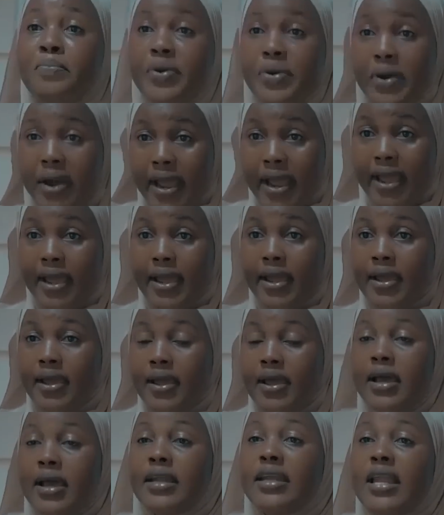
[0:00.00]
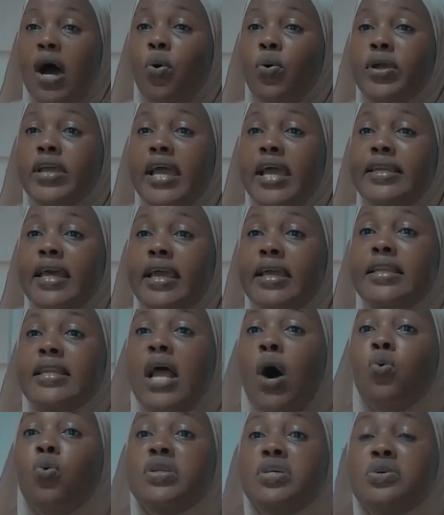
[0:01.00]
mre. Now we are there,
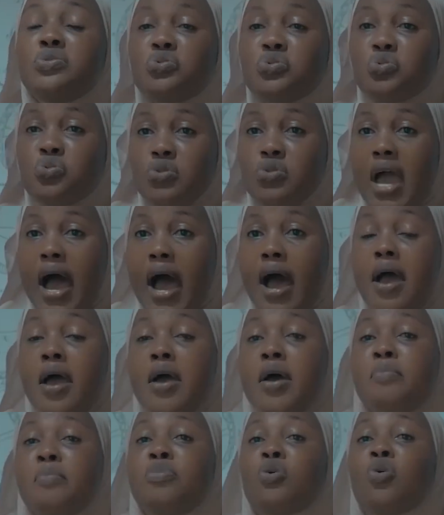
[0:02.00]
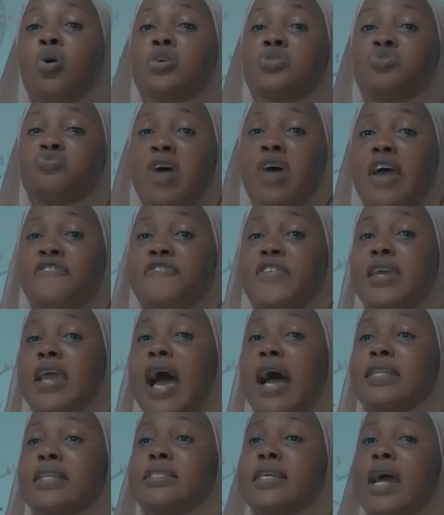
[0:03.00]
now we do sunya. Because driving the
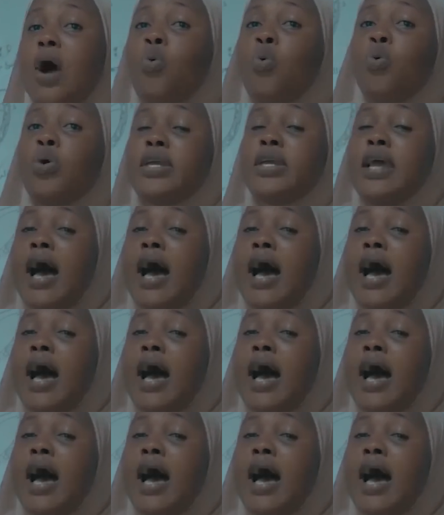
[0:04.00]
idea who we